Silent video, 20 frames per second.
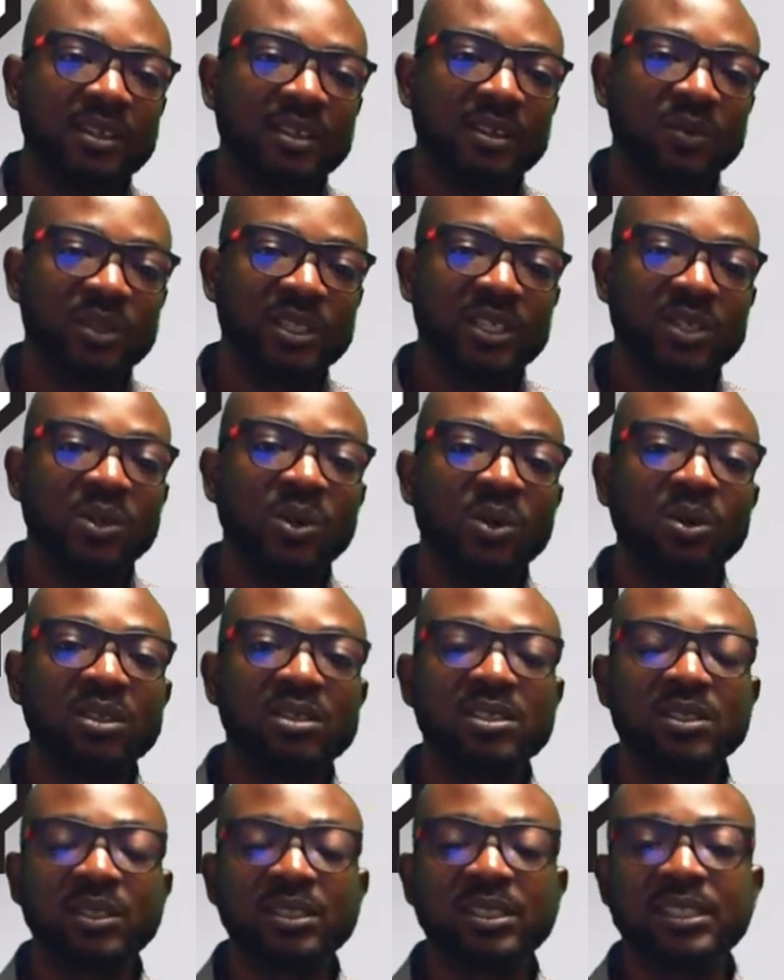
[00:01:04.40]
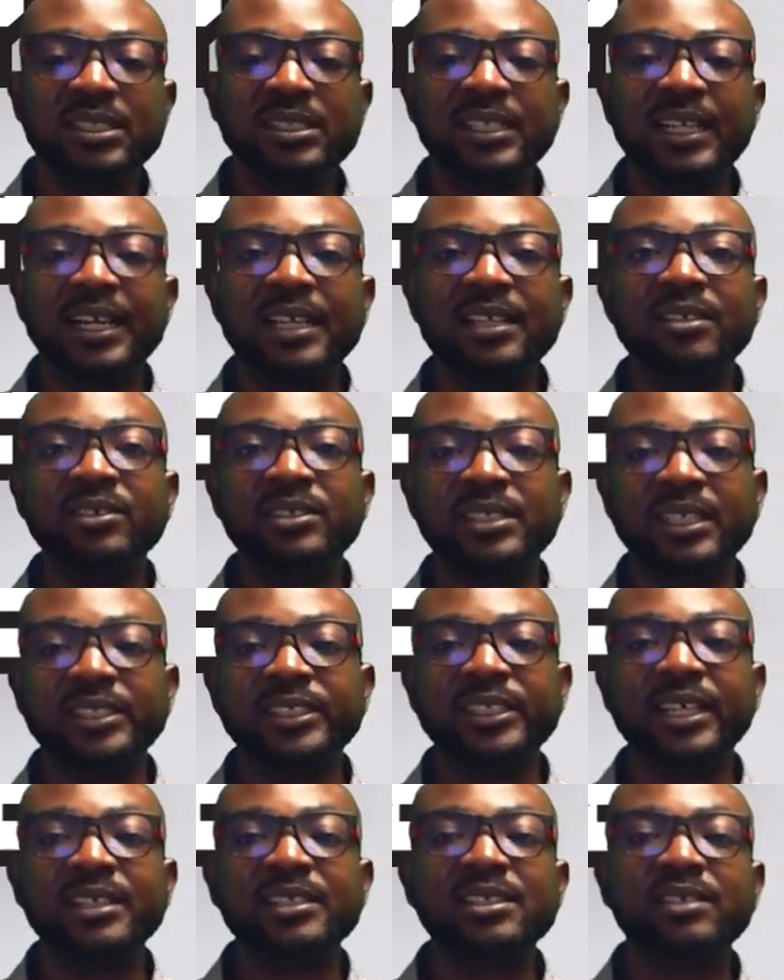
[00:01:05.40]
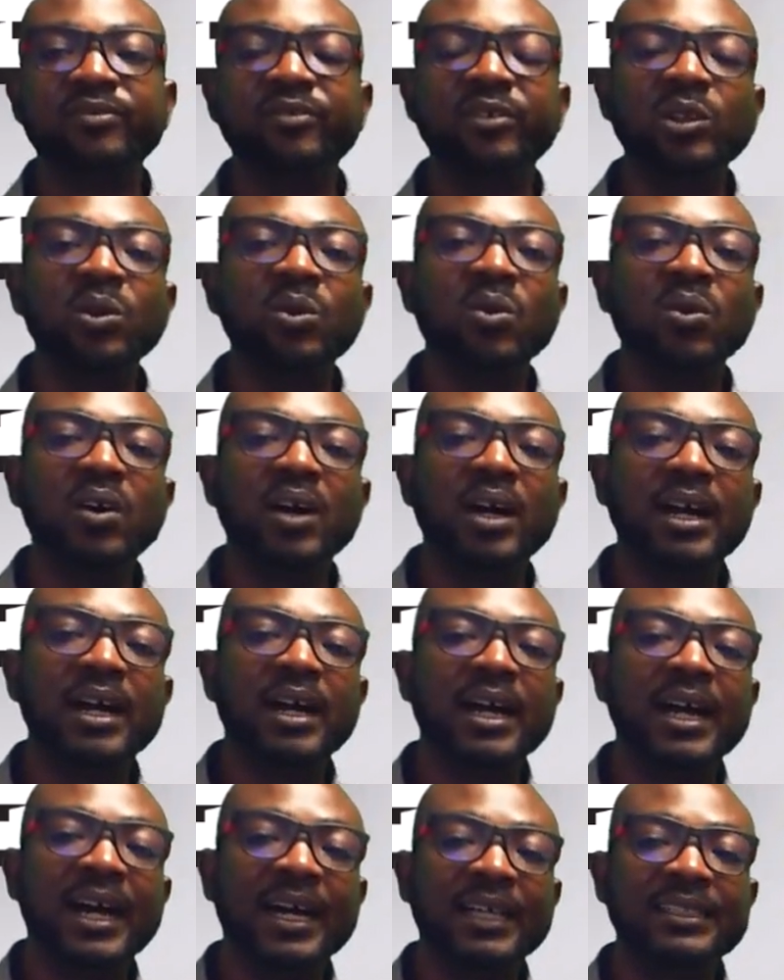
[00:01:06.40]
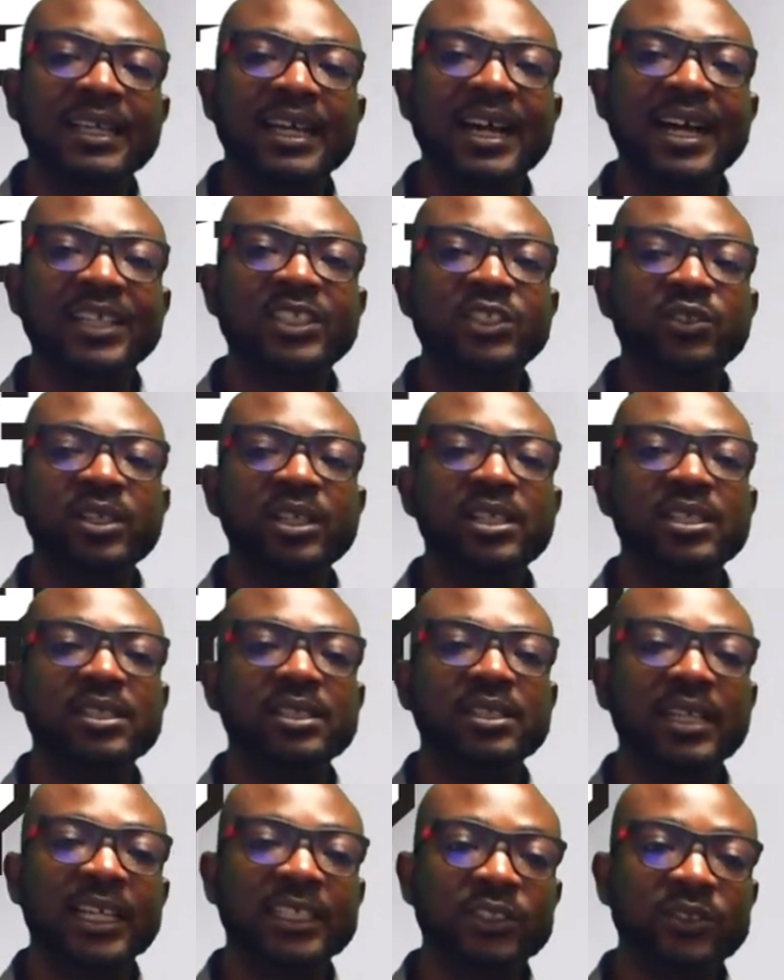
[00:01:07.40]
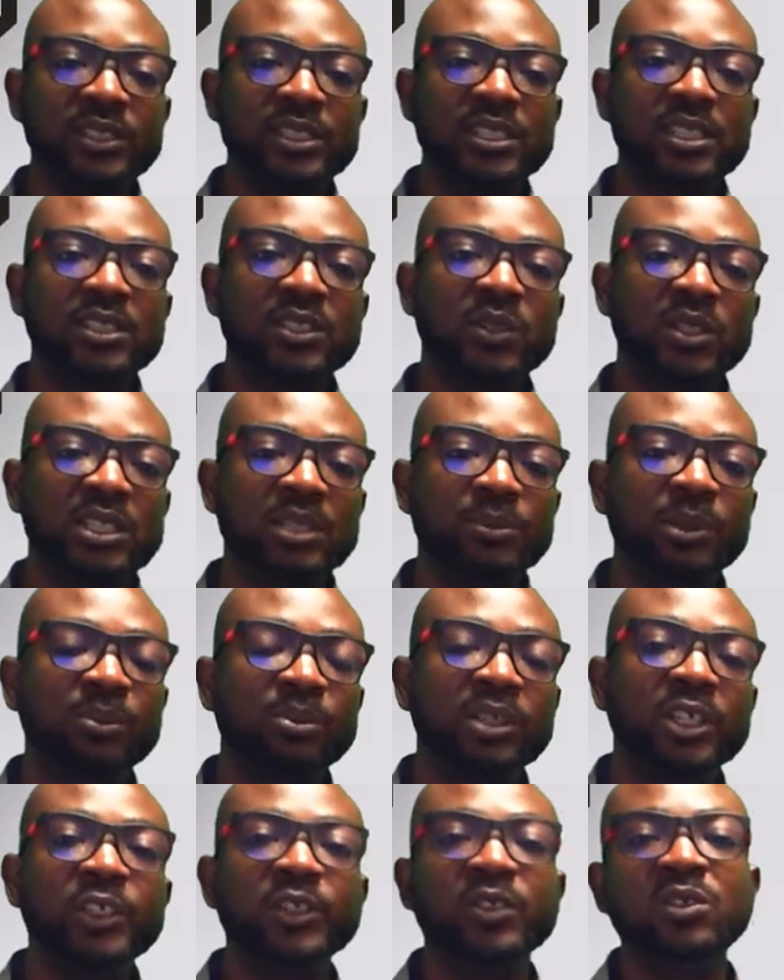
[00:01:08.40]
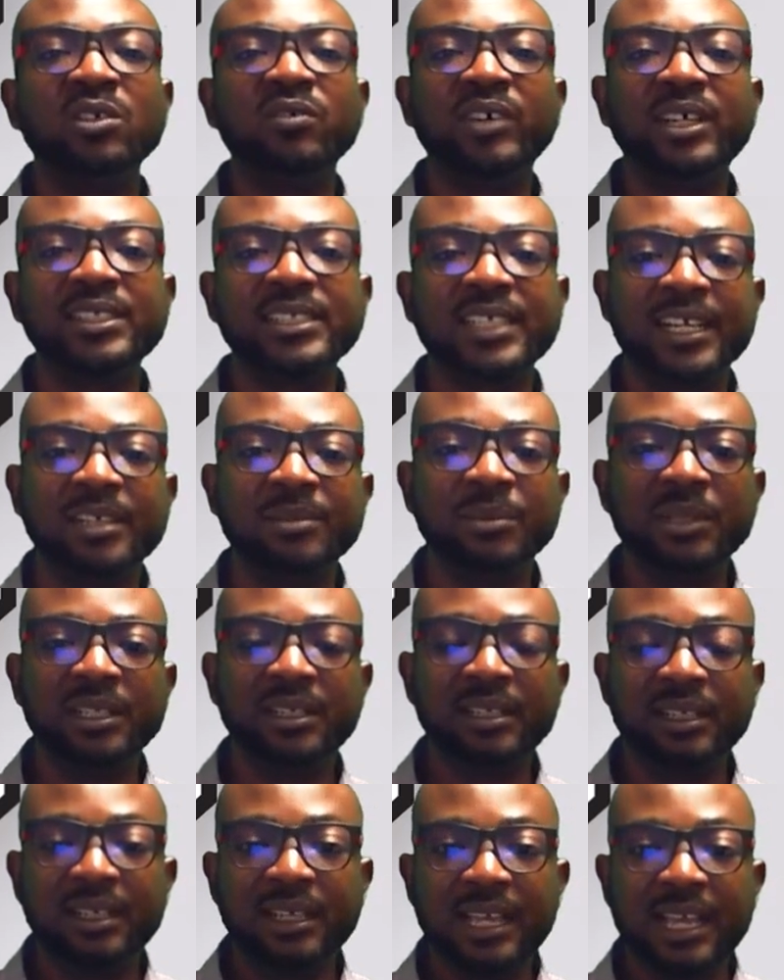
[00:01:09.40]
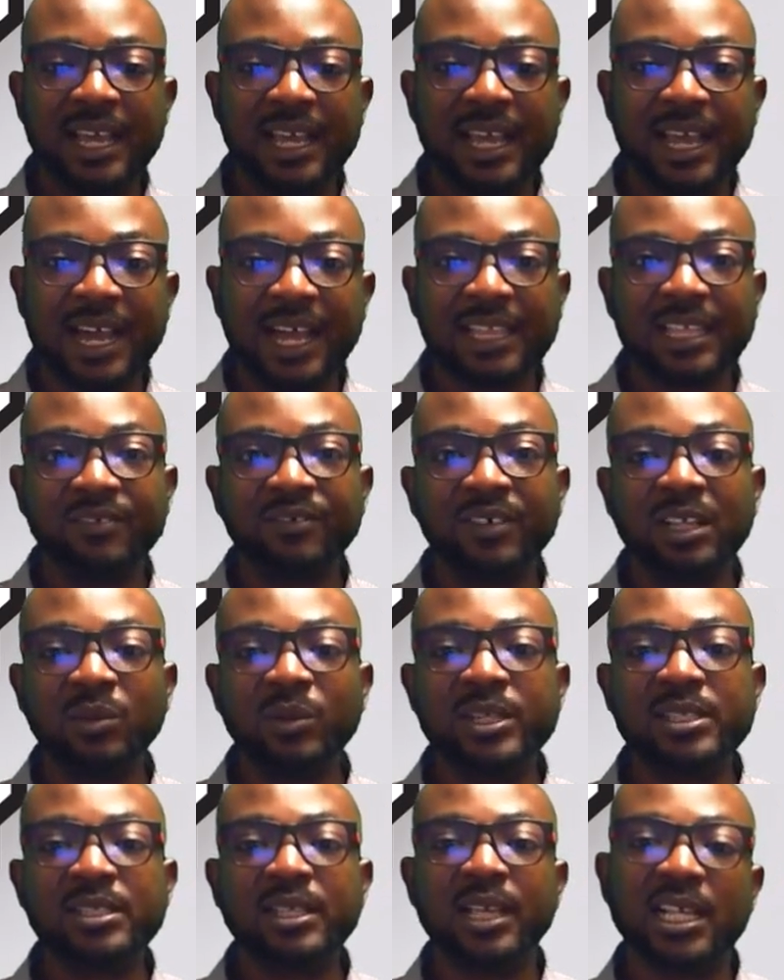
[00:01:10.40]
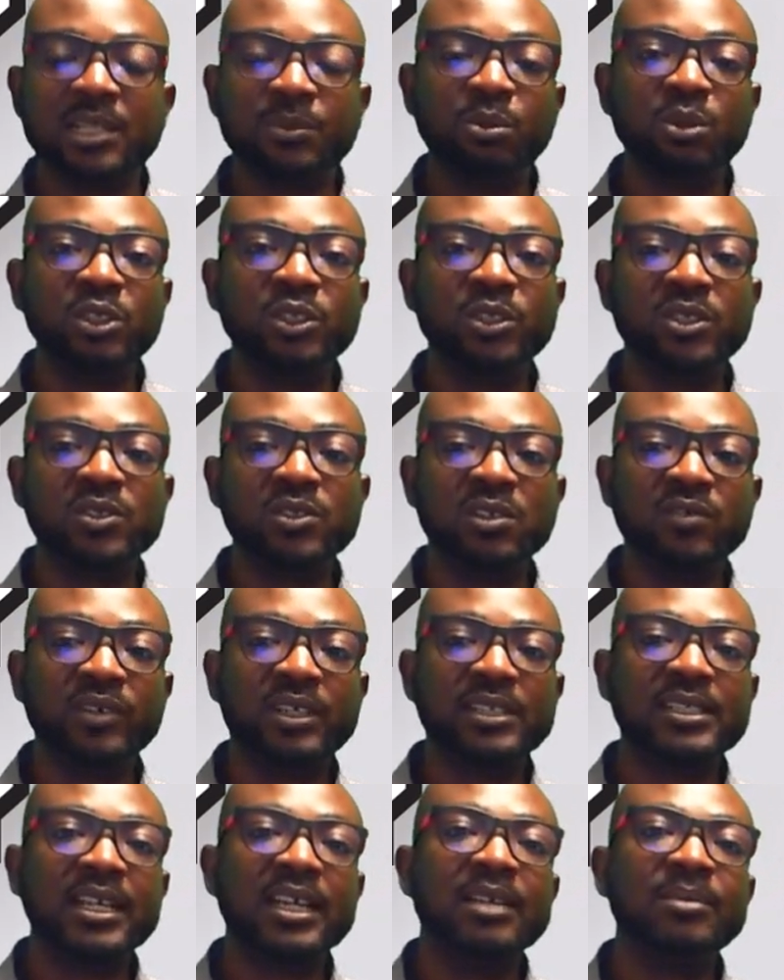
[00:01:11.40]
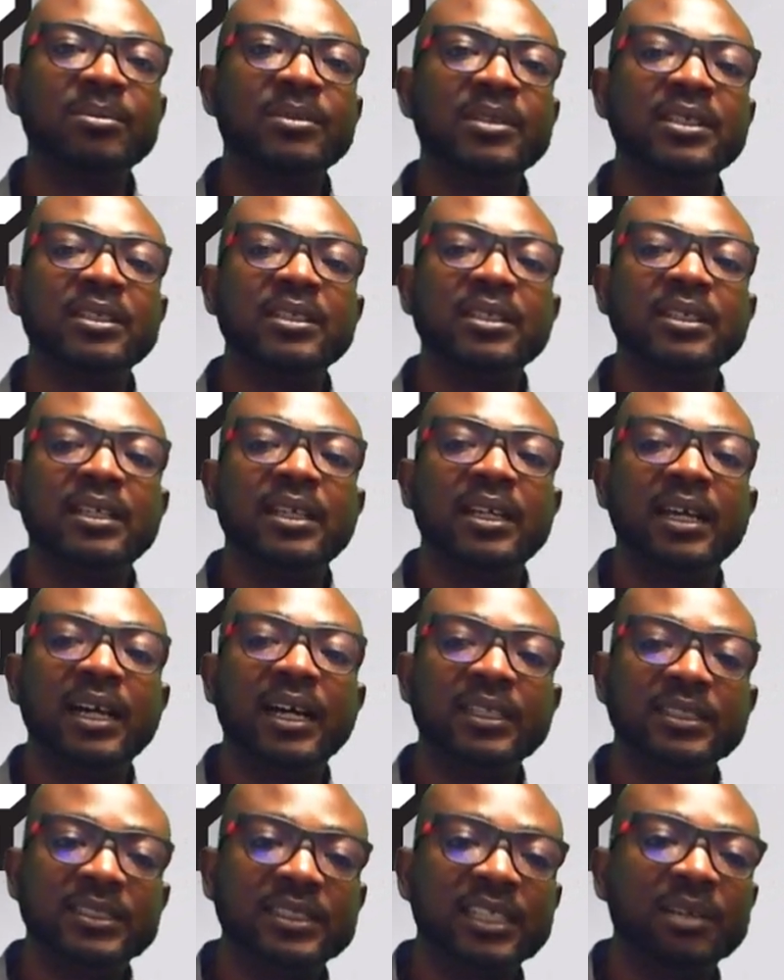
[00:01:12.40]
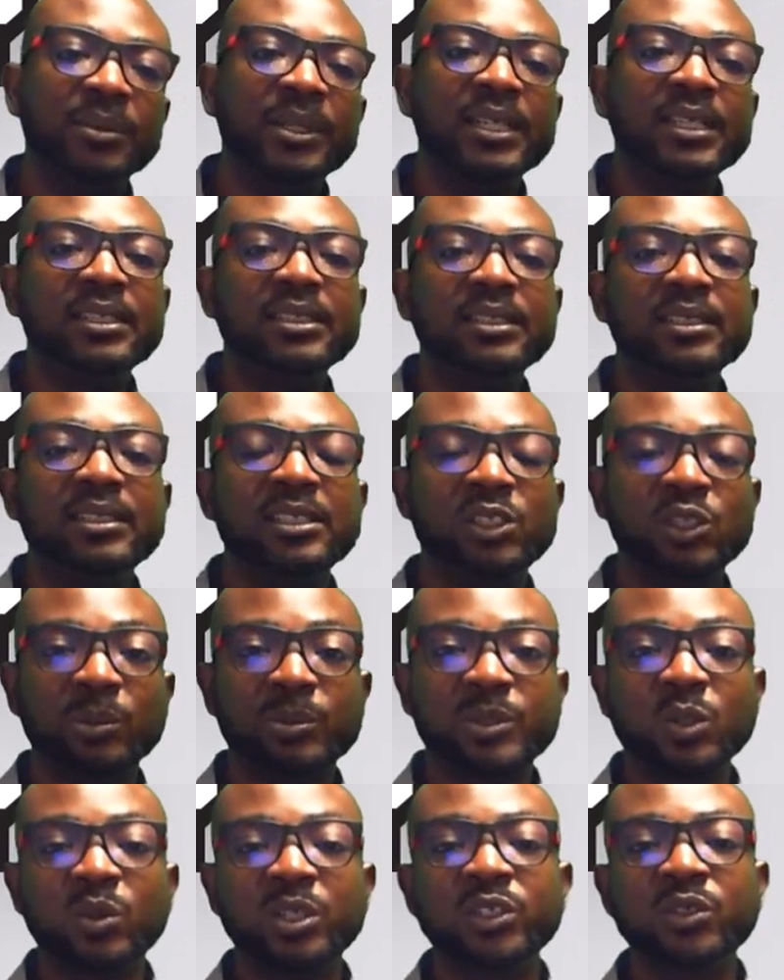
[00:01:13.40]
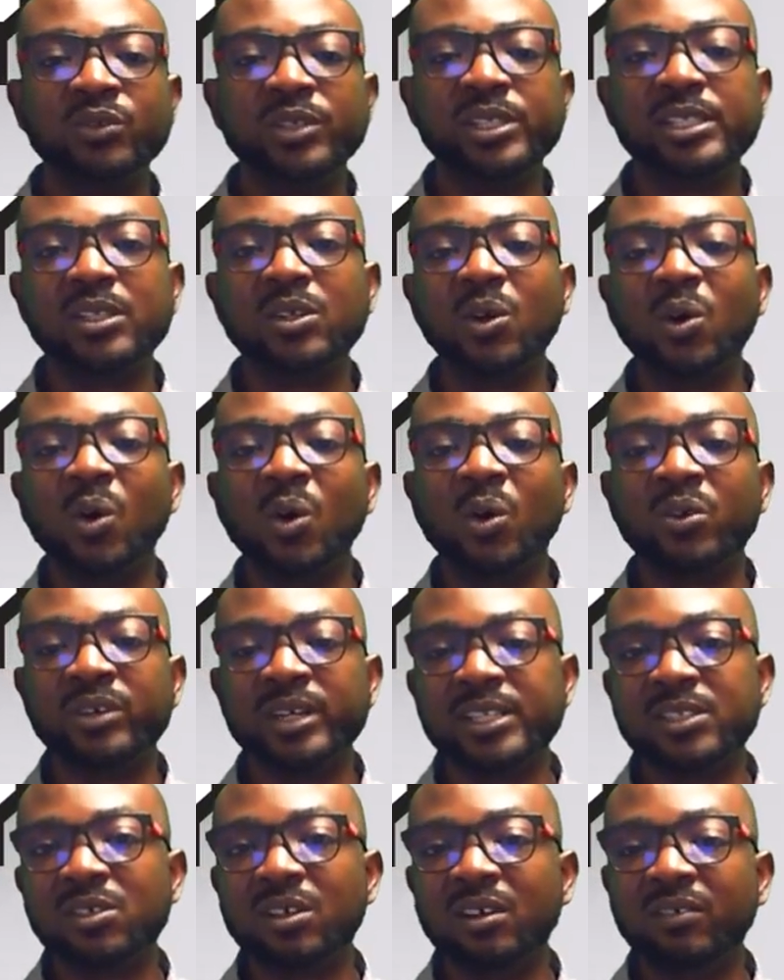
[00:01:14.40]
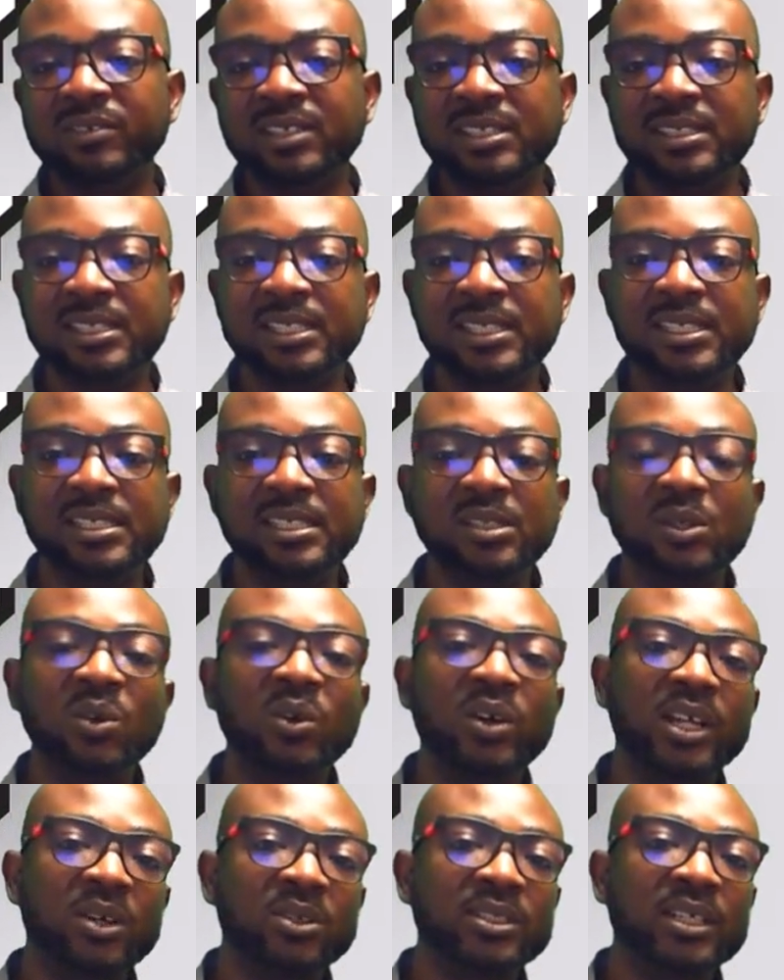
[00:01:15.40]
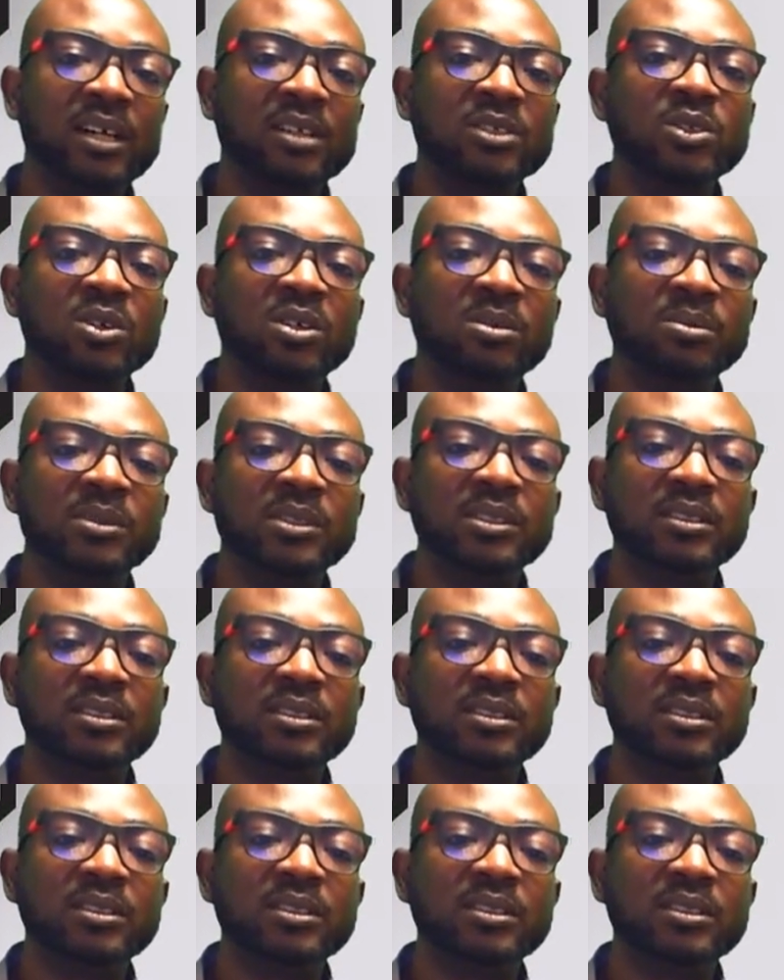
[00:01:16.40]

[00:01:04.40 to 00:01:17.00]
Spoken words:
With the cohort study design, researchers follow an at-risk study population over time and evaluate exposures over time and determine the subsequent risk or rate of disease or health outcome.